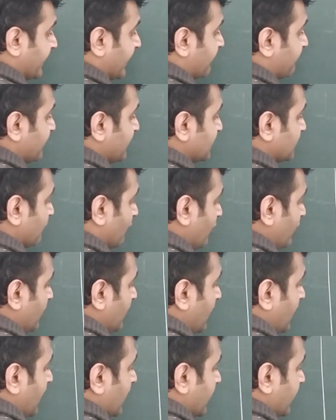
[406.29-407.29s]
That means
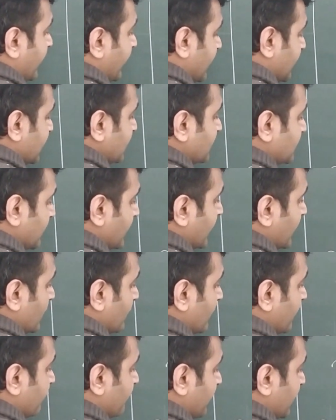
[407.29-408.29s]
what? Negation
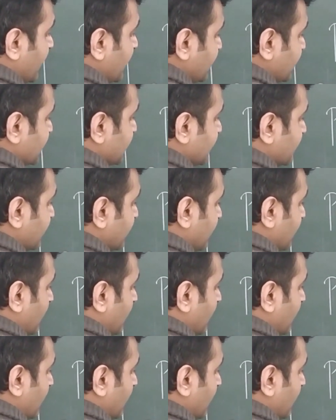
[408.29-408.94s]
Q implies